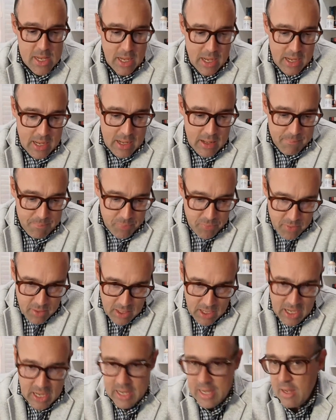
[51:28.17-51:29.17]
I
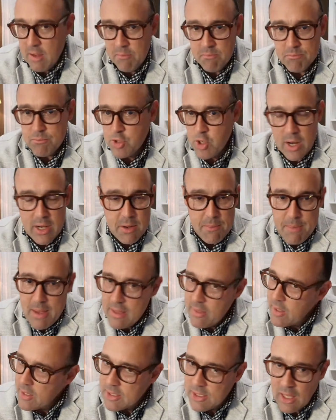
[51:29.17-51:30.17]
am trying to
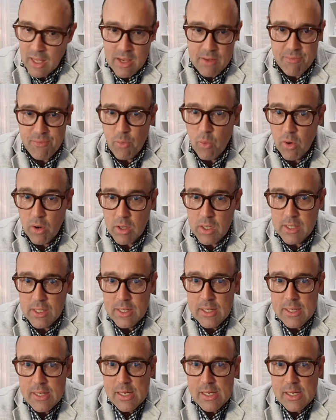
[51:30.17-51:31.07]
make this life work.